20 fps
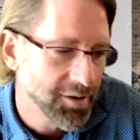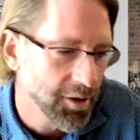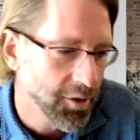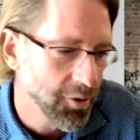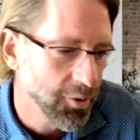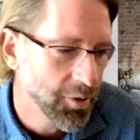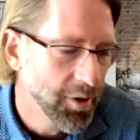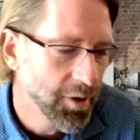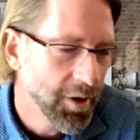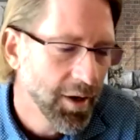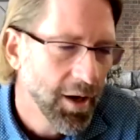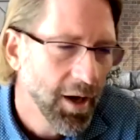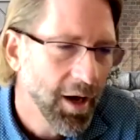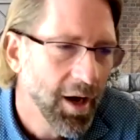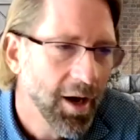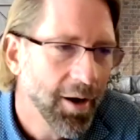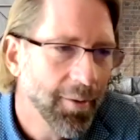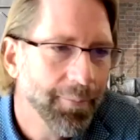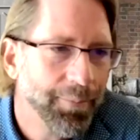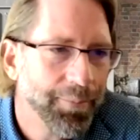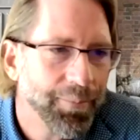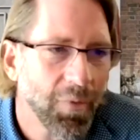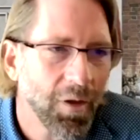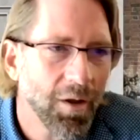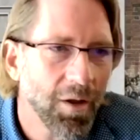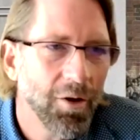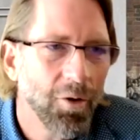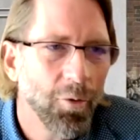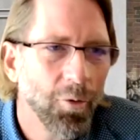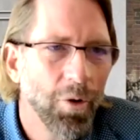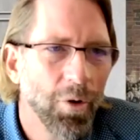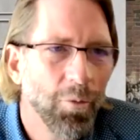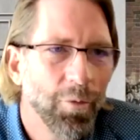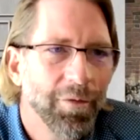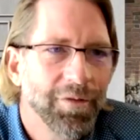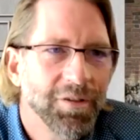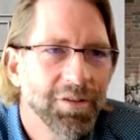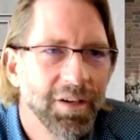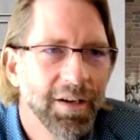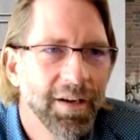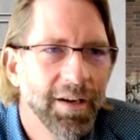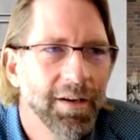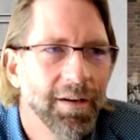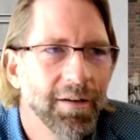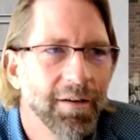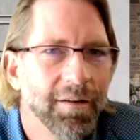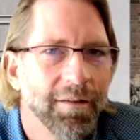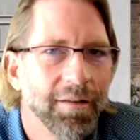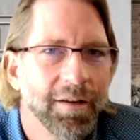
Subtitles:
So what we've seen